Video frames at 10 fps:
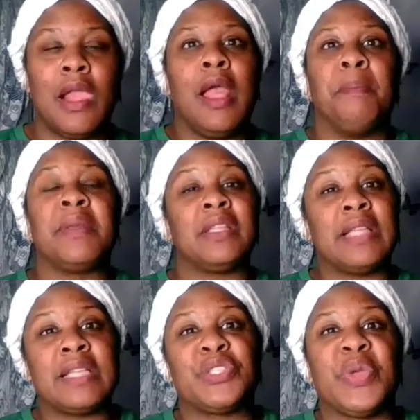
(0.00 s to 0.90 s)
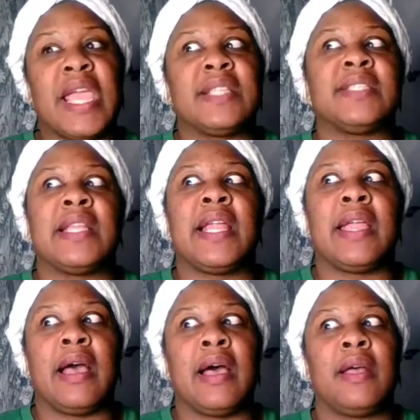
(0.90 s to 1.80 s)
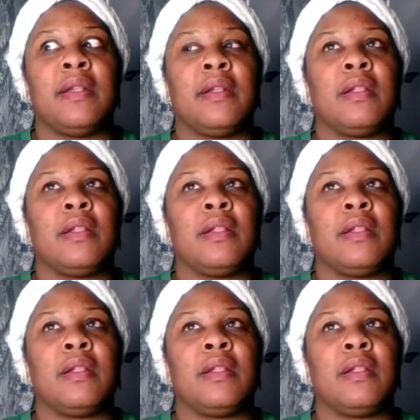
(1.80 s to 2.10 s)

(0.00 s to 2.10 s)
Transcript: But the last 3 cats that I got